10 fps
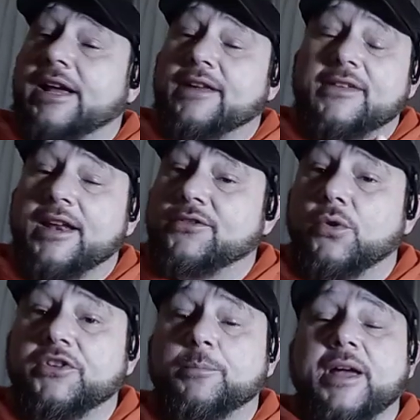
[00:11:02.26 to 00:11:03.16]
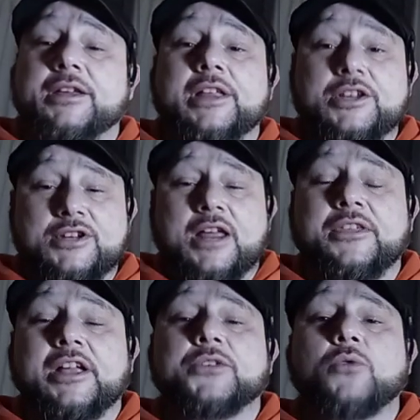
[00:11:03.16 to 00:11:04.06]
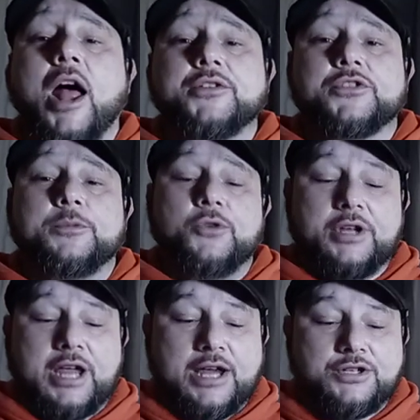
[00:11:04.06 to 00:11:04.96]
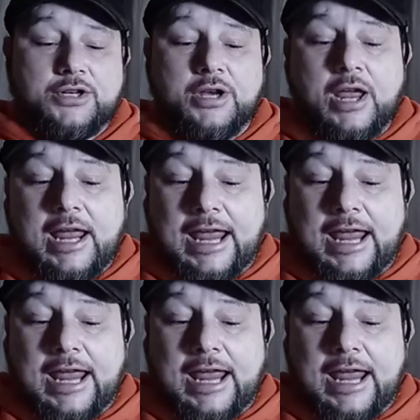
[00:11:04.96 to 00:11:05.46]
Like I said, it's only speculation. I think it's Rogers Communication,